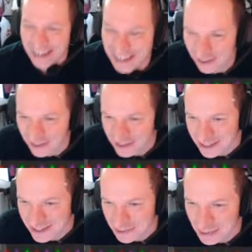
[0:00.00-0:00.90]
Now let's
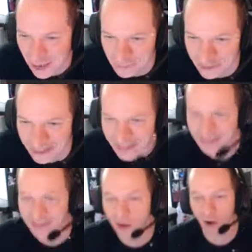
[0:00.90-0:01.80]
see some
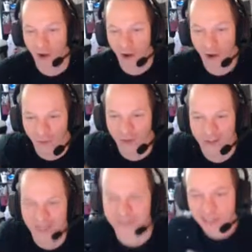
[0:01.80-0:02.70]
copycats. Oh, look at that. The